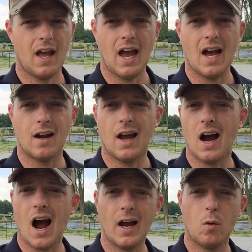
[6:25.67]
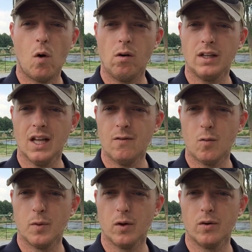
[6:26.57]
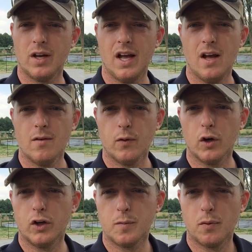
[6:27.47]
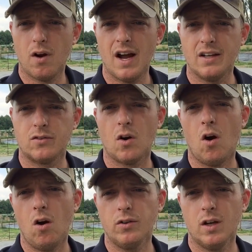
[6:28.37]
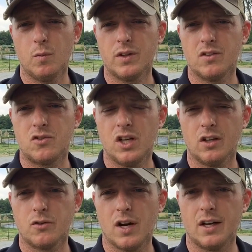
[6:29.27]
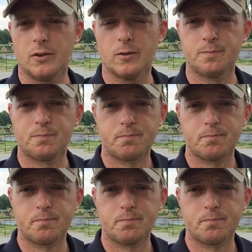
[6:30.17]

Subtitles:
at a high-quality level bird for a good price, all done with this chicken tractor.